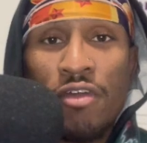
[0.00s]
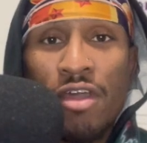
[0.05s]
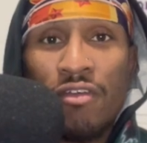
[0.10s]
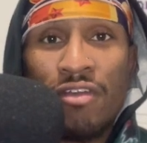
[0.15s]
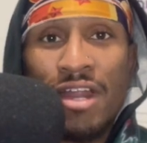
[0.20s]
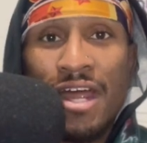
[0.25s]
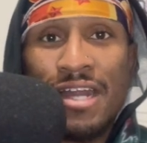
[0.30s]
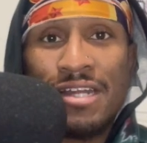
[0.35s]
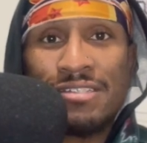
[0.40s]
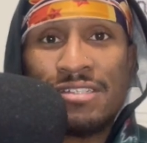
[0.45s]

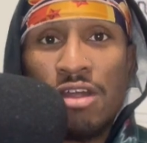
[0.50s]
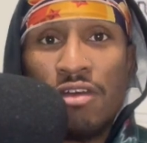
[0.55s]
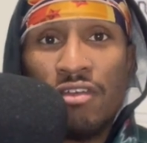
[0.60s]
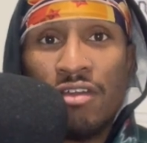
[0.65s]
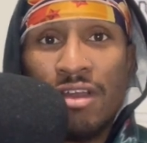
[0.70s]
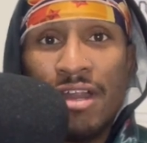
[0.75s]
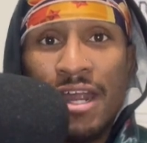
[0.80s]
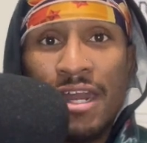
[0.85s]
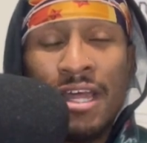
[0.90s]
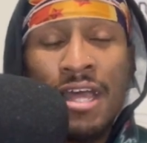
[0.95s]
Carolina, South
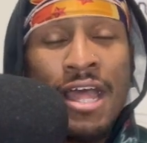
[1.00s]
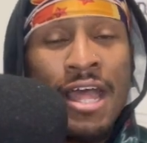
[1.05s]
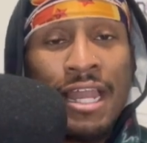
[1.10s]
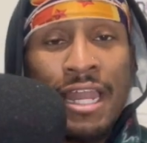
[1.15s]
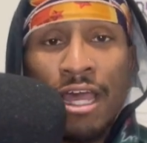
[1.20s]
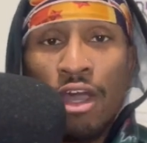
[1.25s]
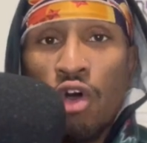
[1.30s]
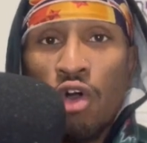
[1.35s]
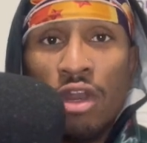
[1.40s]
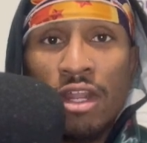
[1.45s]
Carolina,
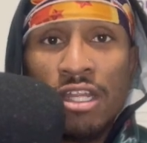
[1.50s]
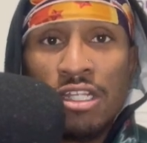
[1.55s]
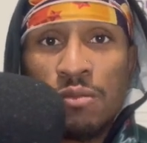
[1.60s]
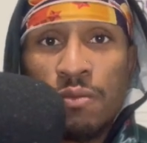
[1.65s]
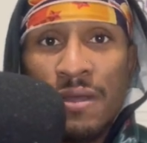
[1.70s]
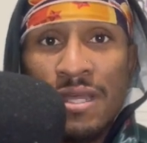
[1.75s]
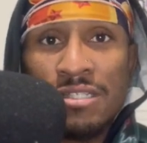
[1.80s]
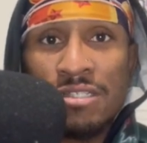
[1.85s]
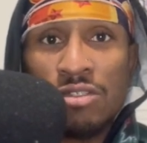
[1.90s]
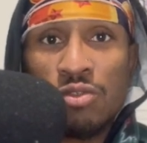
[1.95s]
like all of these
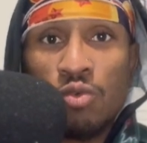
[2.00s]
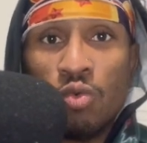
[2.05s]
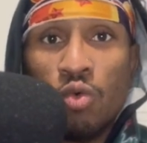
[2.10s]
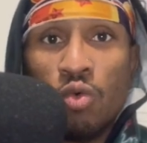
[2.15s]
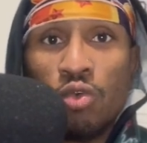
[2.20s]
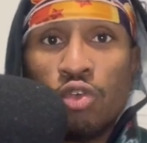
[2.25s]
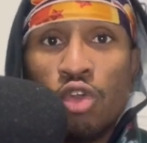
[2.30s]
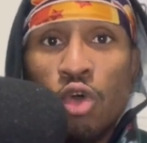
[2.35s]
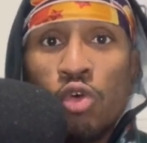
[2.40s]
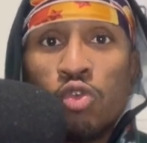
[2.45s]
places,
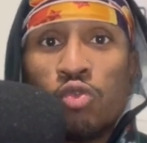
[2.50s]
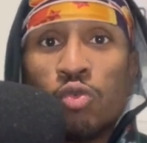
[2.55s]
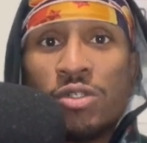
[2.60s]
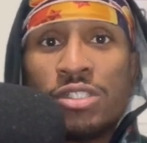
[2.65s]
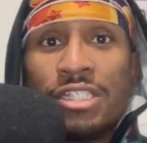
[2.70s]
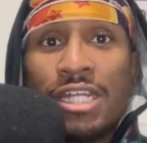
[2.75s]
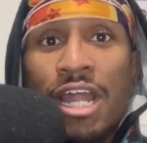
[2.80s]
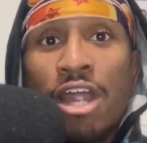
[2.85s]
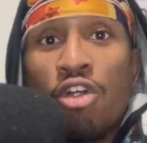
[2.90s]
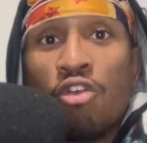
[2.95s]
those were
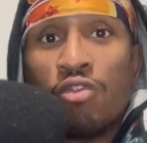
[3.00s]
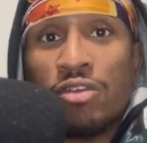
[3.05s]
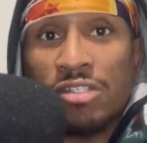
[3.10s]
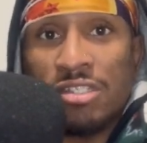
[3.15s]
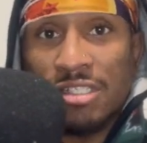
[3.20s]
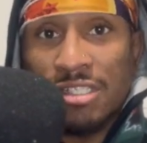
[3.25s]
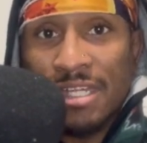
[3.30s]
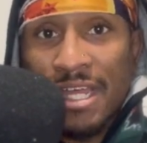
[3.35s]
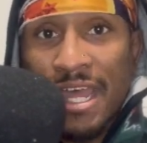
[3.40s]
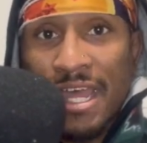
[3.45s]
terrorist
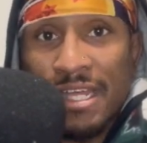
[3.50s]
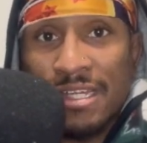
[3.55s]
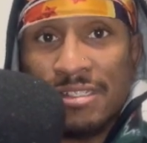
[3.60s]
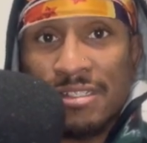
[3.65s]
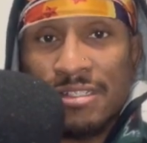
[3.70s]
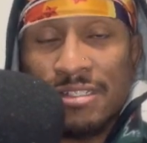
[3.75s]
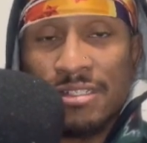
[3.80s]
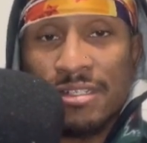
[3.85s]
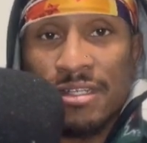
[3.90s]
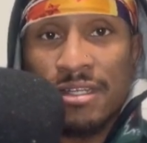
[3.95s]

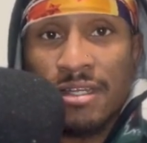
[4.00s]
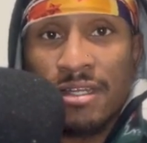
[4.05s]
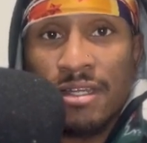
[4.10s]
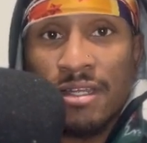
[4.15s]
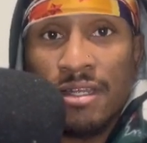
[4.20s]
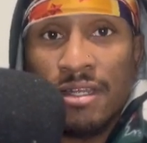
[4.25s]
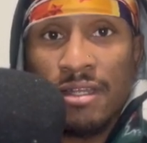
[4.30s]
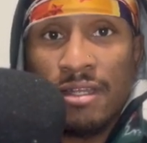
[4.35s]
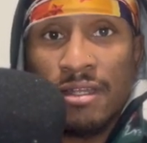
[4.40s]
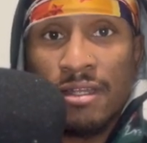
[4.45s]
attacks
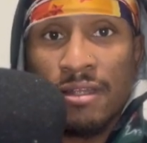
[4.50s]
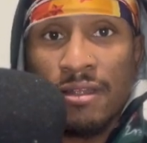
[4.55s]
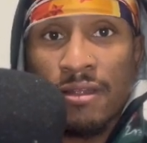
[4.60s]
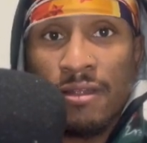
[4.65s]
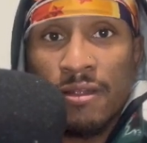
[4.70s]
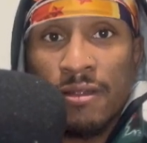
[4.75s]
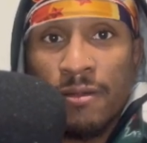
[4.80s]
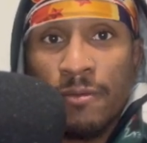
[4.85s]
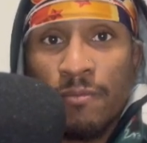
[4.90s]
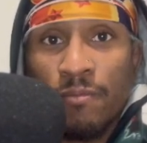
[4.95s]

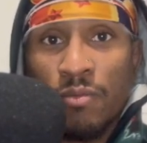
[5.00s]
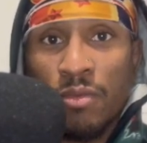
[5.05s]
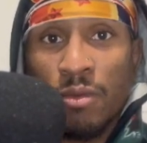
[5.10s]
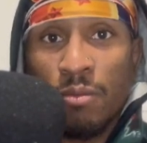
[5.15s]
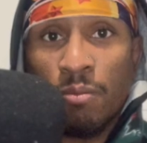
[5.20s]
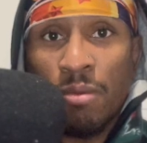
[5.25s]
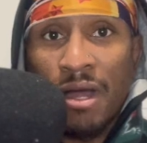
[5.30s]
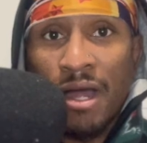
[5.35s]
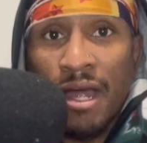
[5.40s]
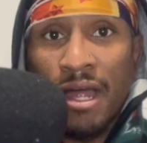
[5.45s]

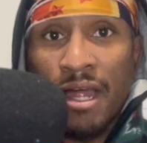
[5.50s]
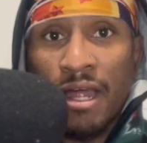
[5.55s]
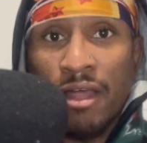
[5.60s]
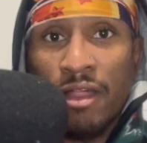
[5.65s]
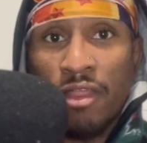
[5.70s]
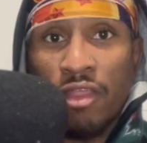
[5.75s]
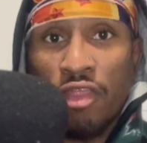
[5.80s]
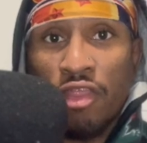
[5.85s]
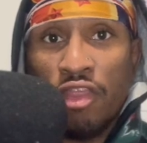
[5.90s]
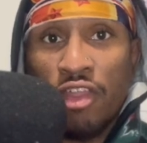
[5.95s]
by
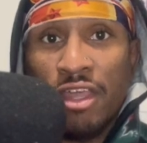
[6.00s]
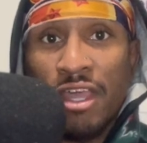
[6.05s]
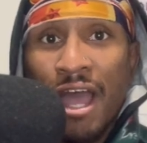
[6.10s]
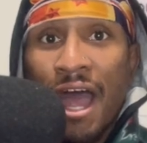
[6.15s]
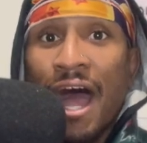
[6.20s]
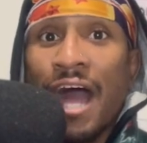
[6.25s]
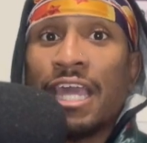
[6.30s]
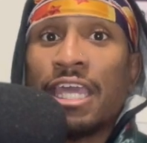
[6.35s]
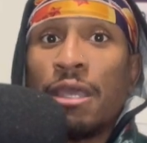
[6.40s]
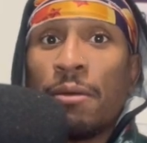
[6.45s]
the
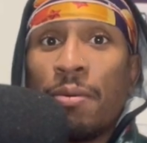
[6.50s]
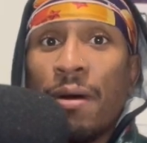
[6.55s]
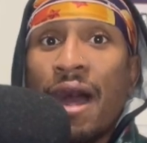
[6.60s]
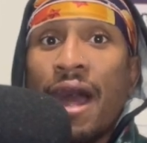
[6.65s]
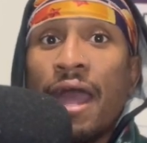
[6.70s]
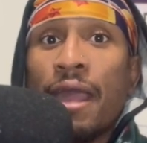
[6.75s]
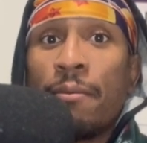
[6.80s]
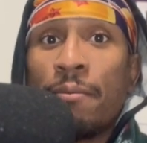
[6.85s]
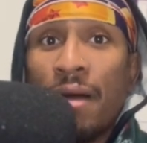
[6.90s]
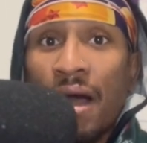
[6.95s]

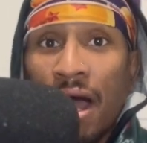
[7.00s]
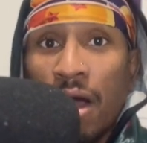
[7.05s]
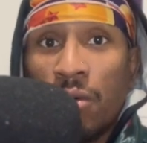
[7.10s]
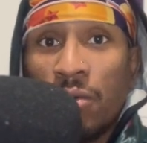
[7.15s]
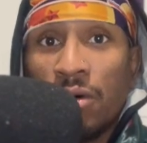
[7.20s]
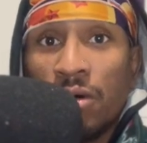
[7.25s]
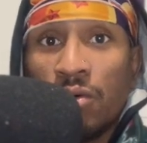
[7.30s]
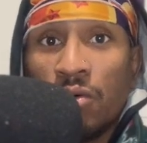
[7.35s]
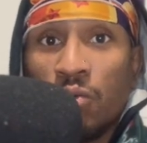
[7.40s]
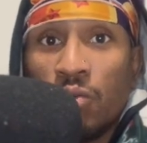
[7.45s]
occupying
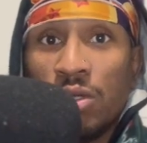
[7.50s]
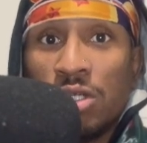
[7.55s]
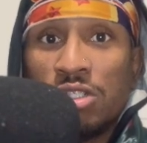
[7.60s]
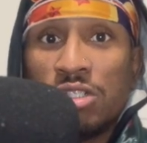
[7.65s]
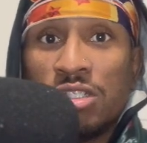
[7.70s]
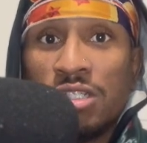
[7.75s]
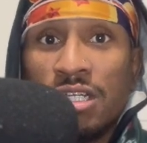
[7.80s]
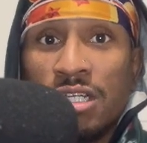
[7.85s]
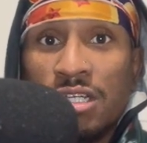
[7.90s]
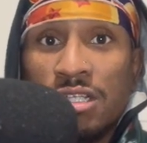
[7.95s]
power,
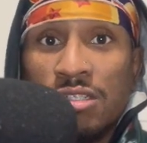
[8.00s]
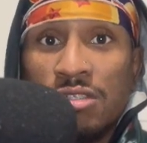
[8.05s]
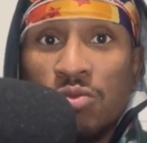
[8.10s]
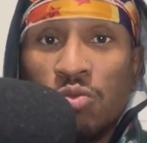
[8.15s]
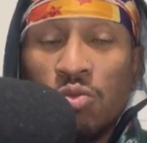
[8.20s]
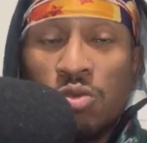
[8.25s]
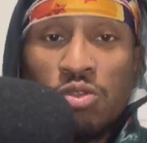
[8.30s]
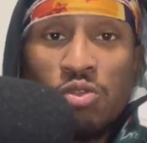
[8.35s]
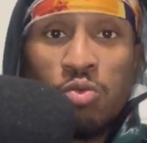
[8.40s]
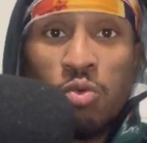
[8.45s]
which
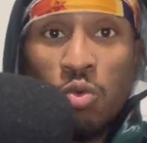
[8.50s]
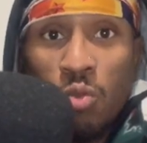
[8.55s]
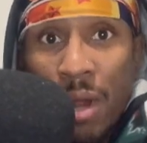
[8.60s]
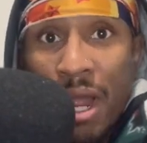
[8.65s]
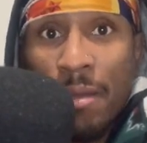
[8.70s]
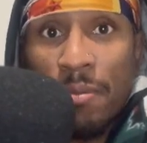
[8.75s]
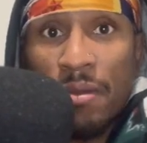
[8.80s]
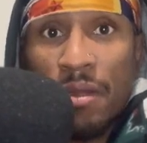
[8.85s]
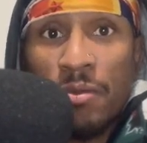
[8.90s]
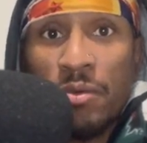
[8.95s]
were
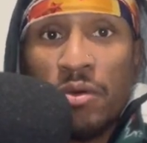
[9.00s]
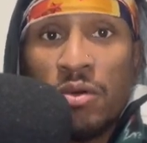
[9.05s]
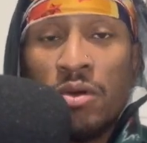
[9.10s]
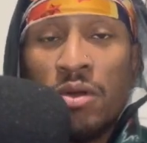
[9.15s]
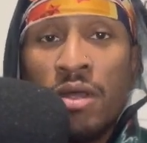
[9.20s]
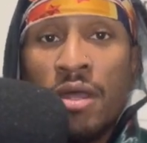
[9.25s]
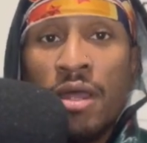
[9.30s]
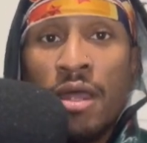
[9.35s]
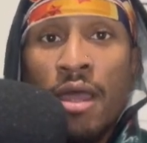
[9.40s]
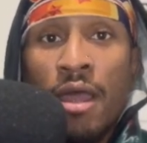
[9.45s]
white
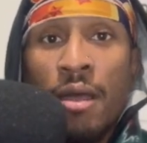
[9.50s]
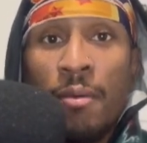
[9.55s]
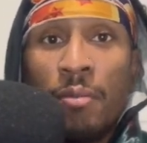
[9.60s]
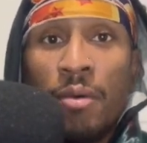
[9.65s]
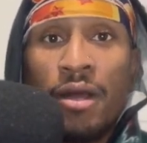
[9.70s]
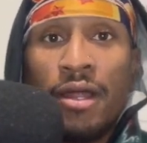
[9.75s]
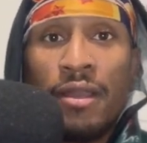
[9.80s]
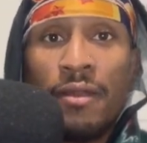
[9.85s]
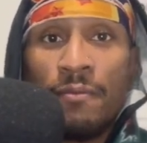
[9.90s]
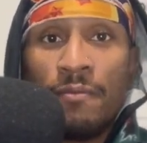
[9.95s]
people,
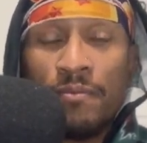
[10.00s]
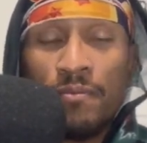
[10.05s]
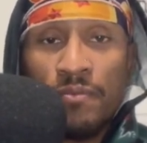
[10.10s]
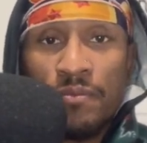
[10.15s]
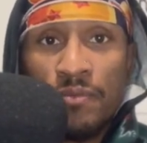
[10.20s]
but